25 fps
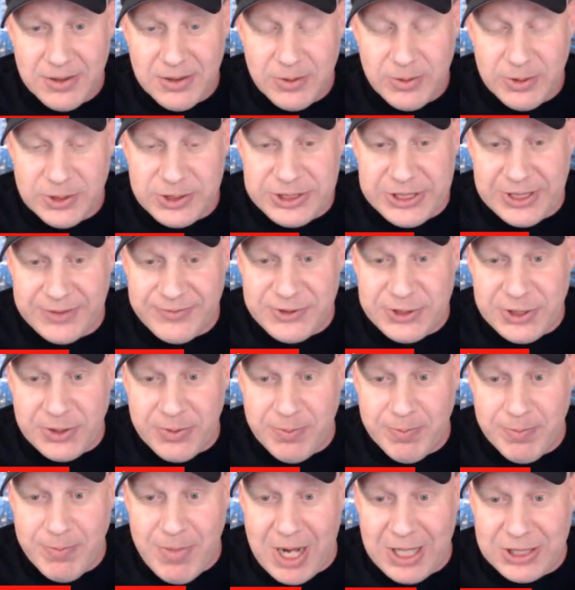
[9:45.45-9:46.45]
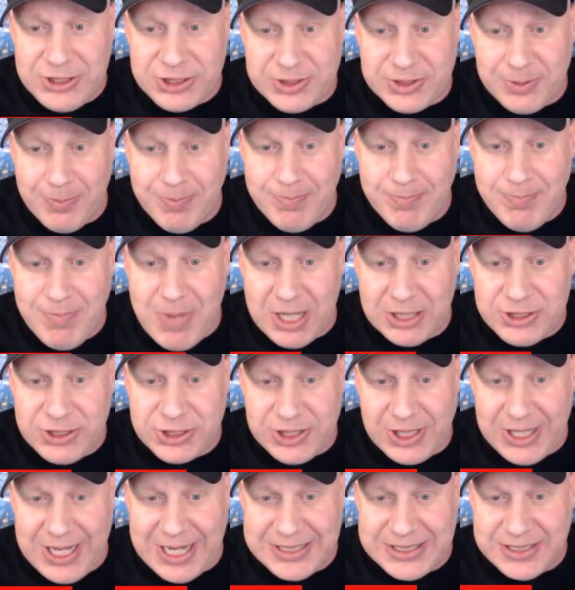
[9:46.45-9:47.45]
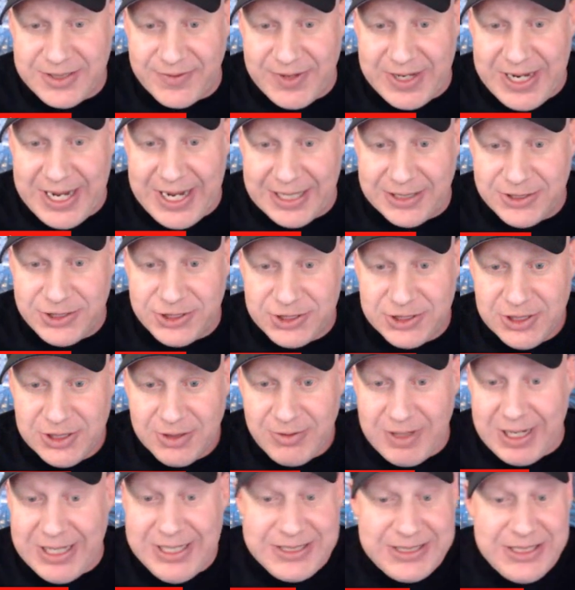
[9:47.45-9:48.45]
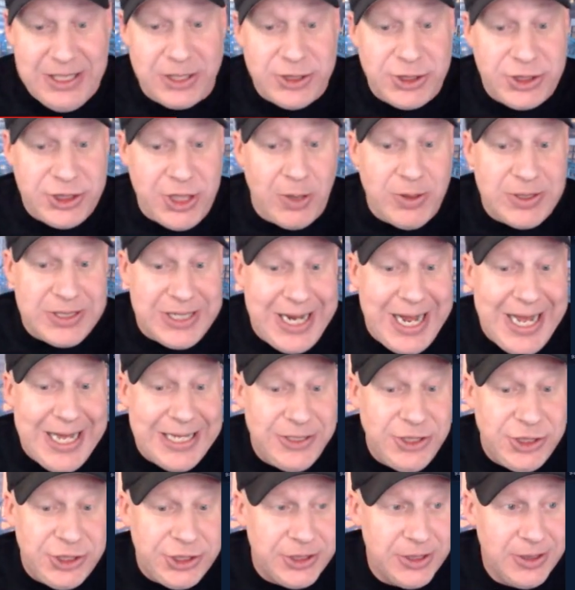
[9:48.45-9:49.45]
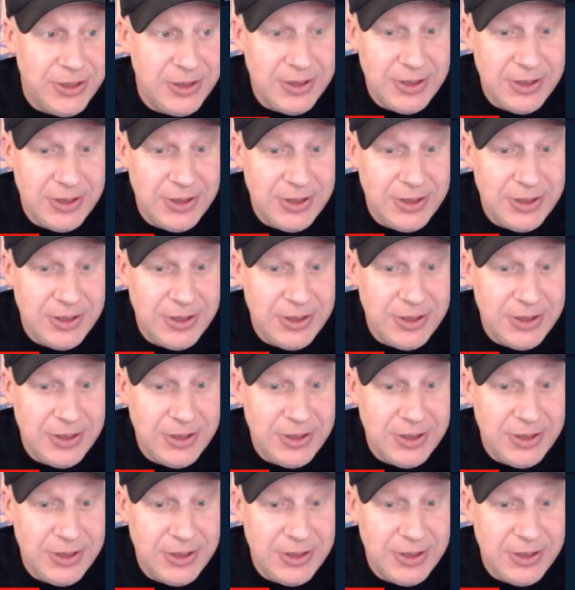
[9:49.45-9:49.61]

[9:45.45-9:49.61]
Which gives you much, much less of an edge, right? It still shows an edge,